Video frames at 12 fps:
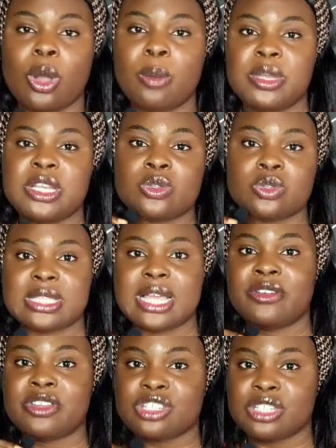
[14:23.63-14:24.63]
Companies will
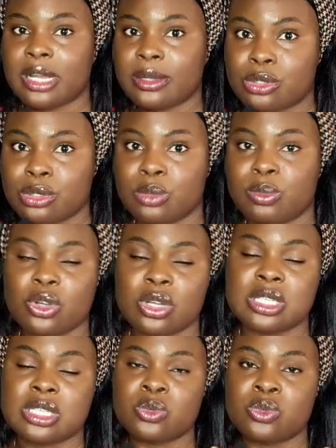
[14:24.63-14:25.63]
start reaching out to you
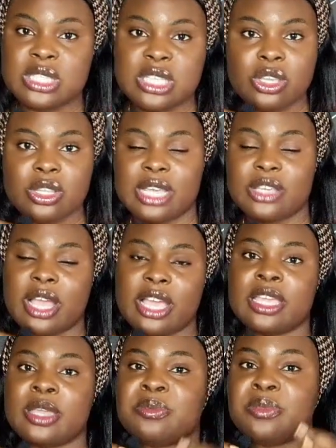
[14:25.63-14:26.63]
because they will see that you
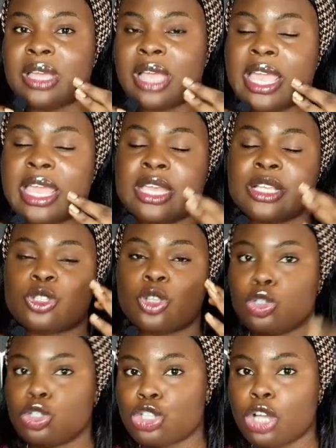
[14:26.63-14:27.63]
are a
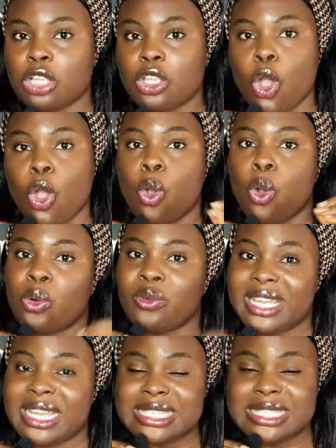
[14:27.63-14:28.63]

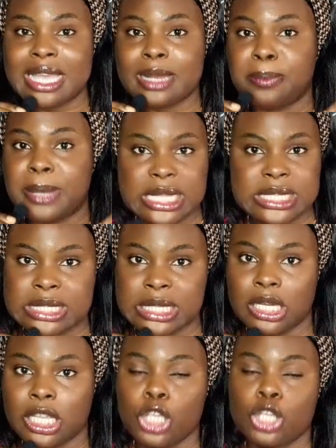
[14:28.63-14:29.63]
solution-oriented person.